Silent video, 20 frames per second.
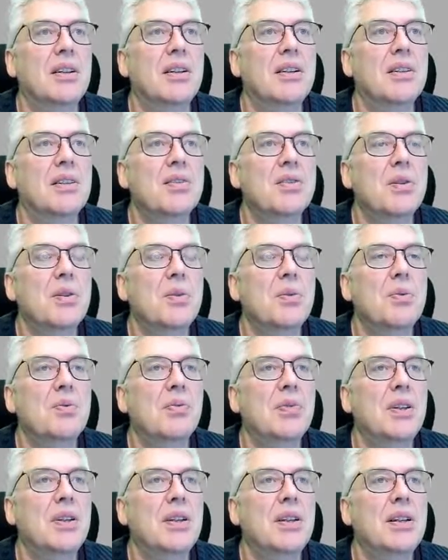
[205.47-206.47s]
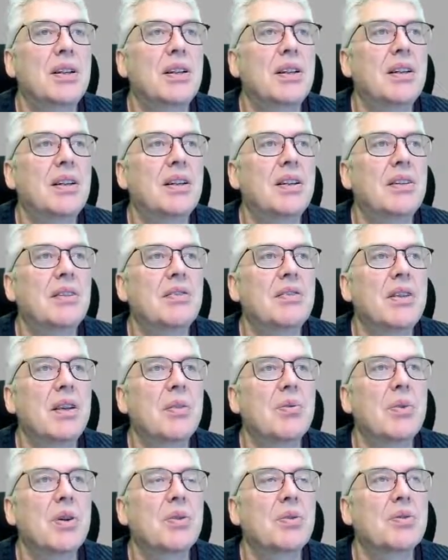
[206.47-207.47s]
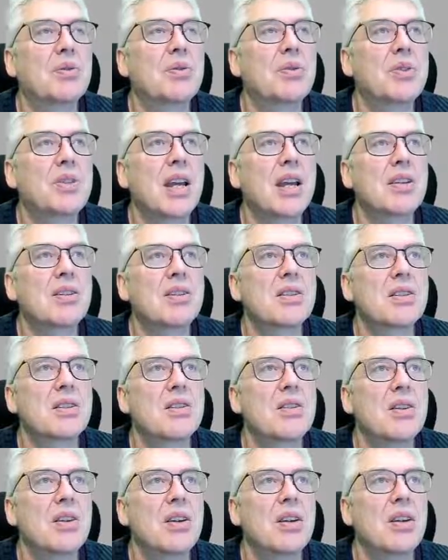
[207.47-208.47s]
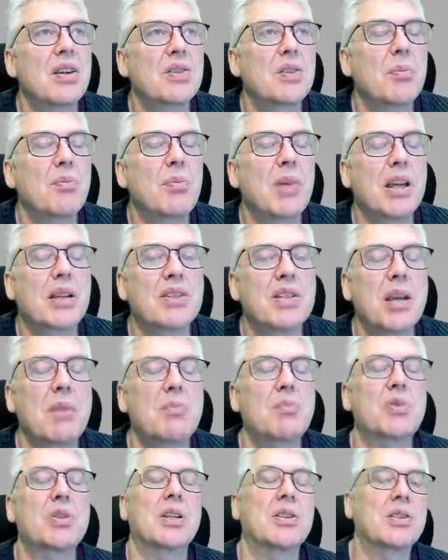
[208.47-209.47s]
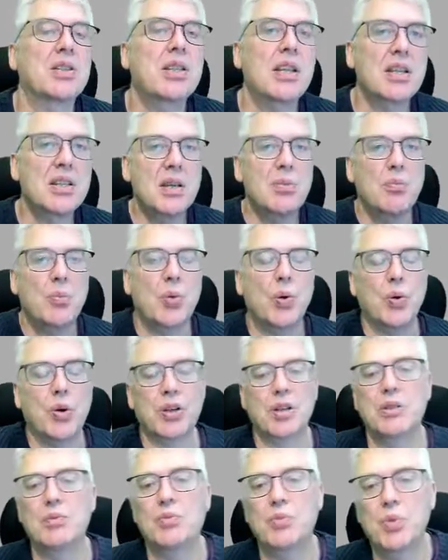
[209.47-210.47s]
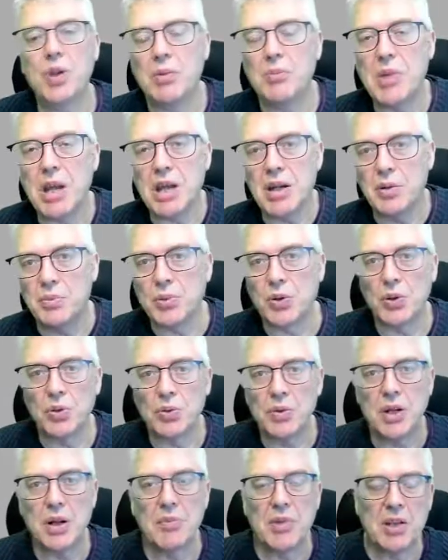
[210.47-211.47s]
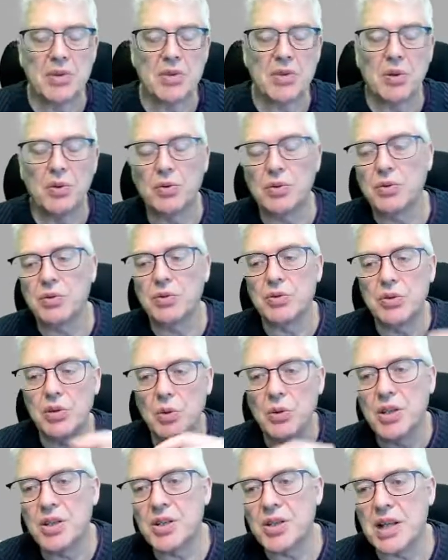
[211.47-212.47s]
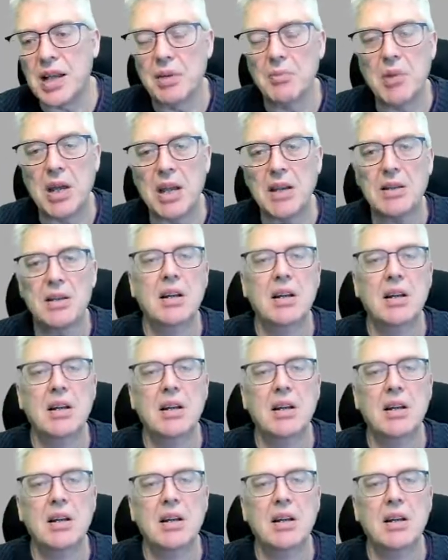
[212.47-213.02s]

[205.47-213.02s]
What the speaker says: So then we're going to test some exceptions. That's important. We have made a program that's going to control this element.